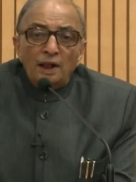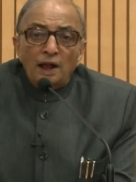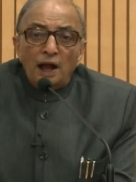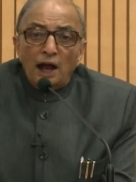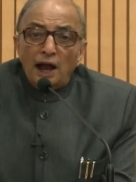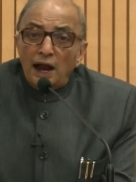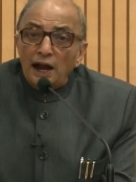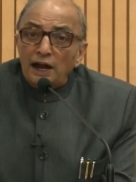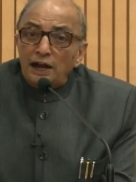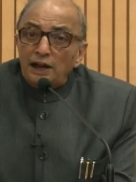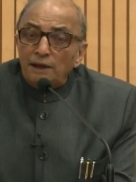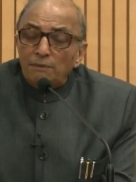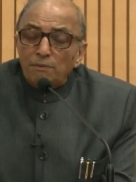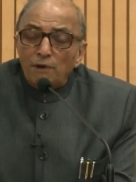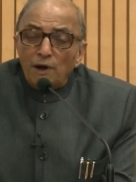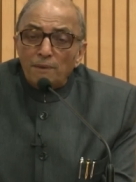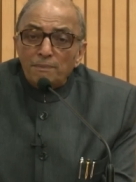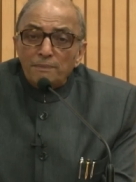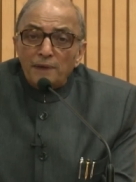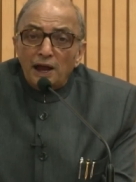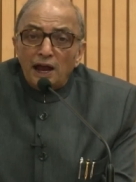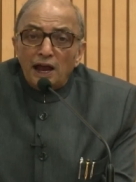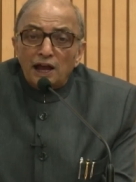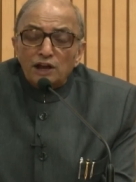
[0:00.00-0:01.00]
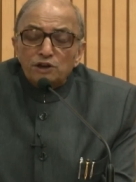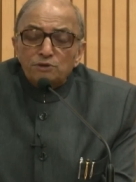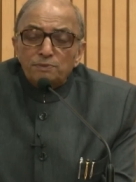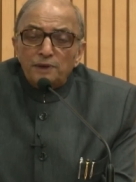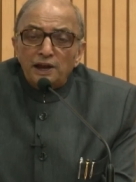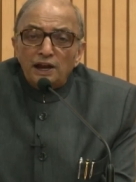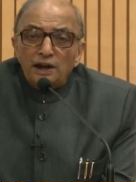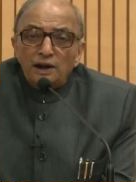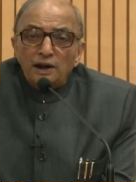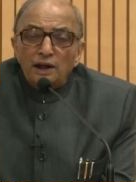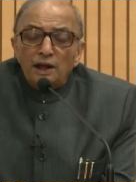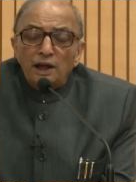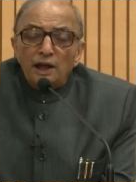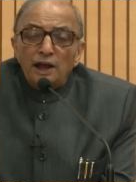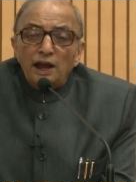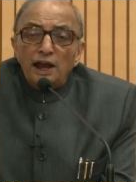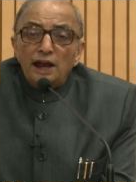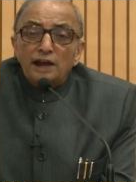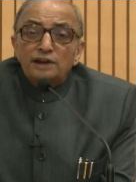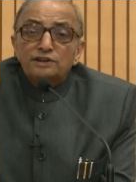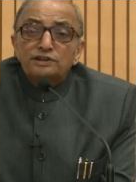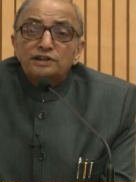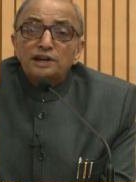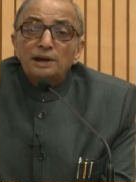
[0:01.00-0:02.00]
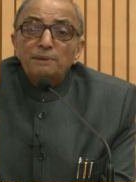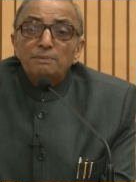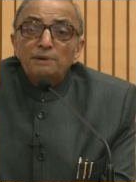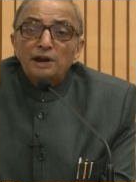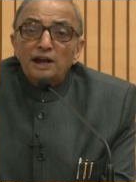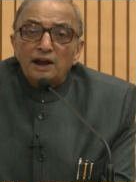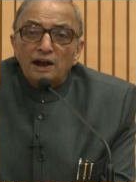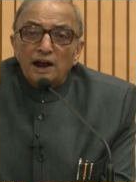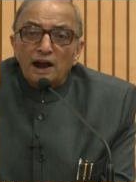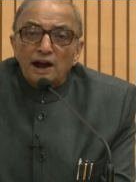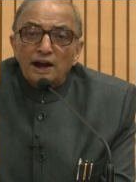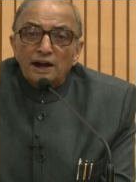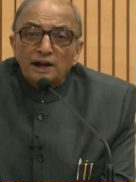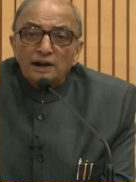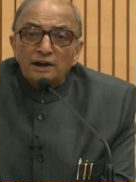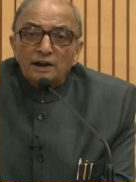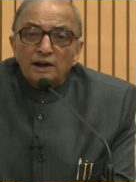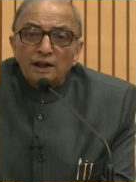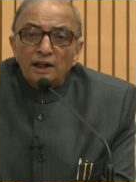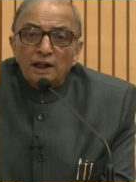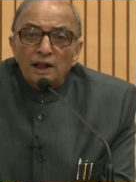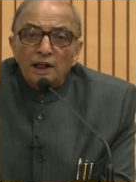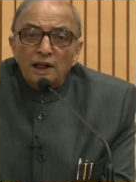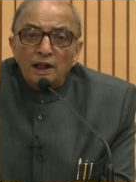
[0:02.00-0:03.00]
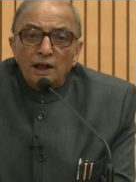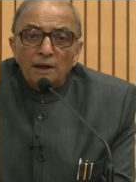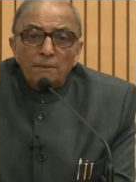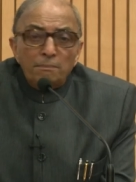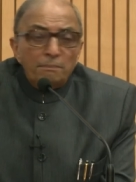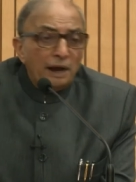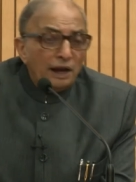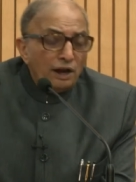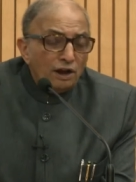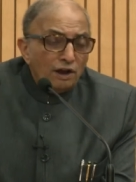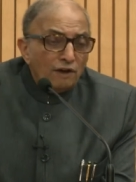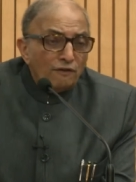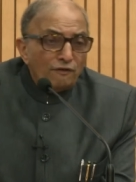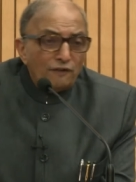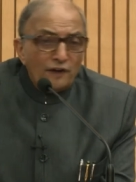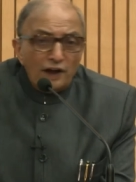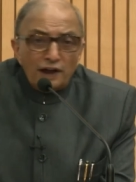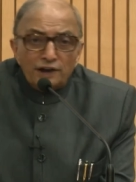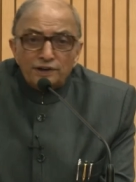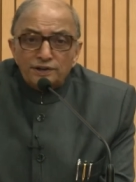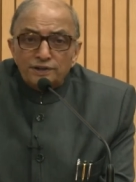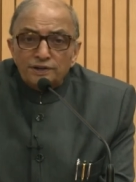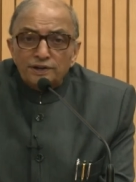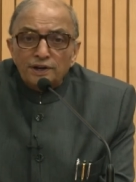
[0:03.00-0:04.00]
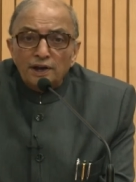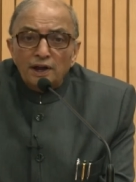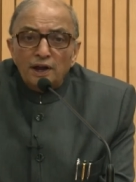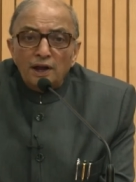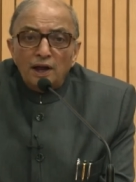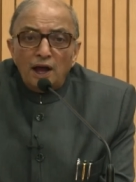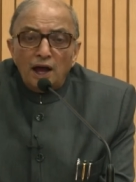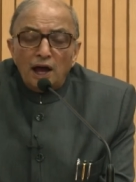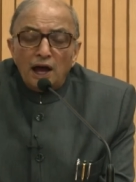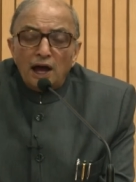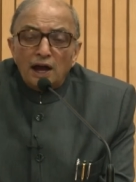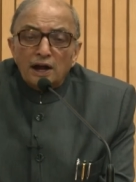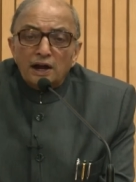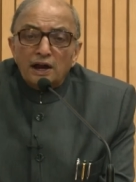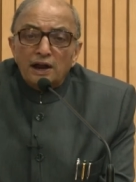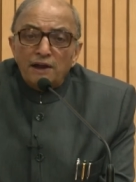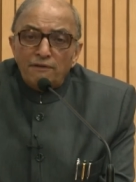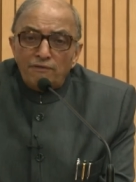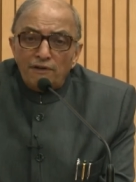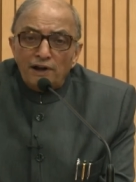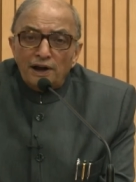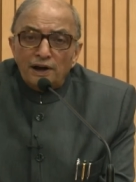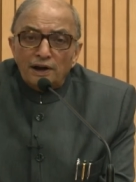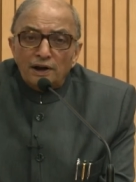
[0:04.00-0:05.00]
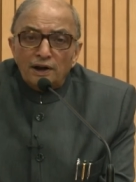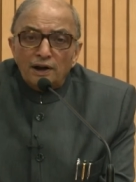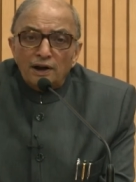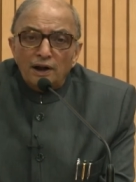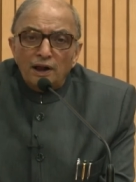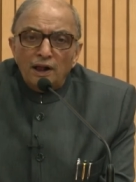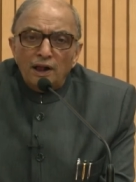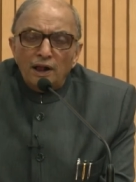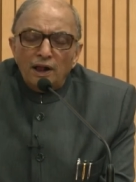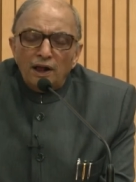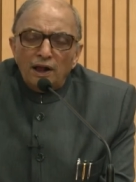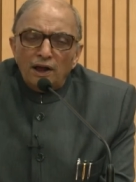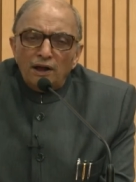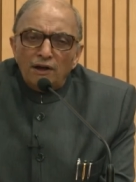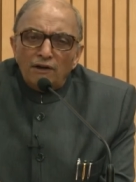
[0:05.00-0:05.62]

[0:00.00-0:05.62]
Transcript: IIT Bombay has been extremely kind. Many of us are given,